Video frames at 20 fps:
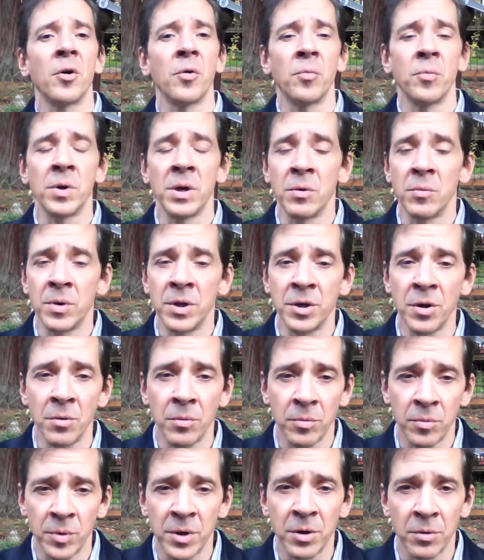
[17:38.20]
We
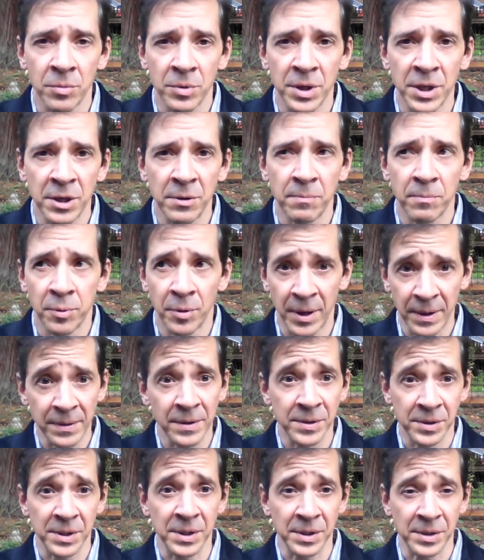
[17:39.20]
don't need
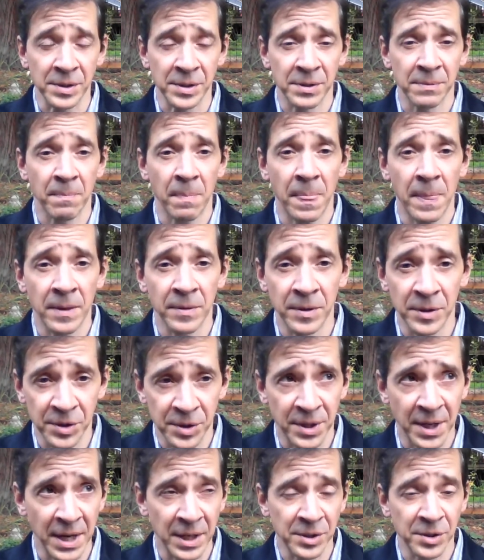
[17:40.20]
parentheses in this
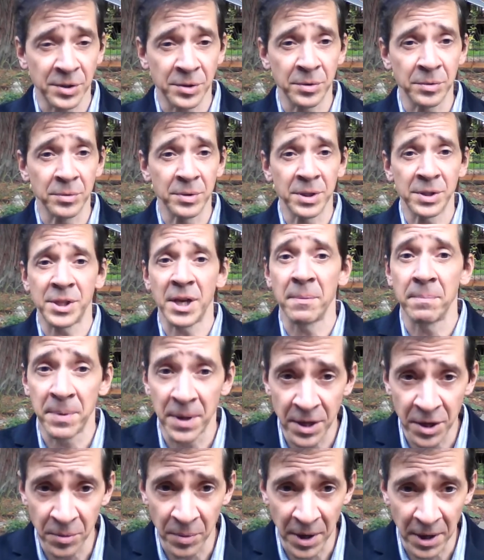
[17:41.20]
case to
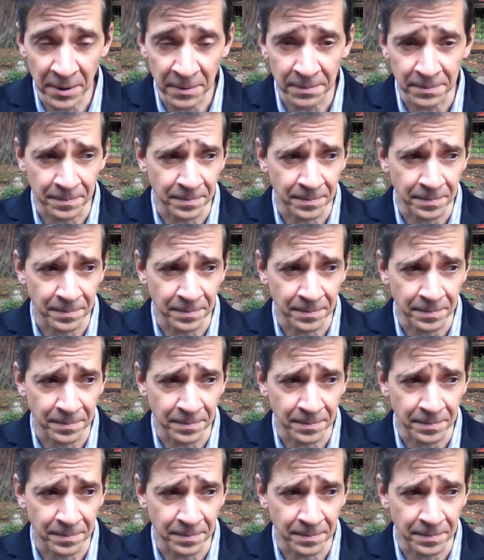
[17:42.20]
disambiguate,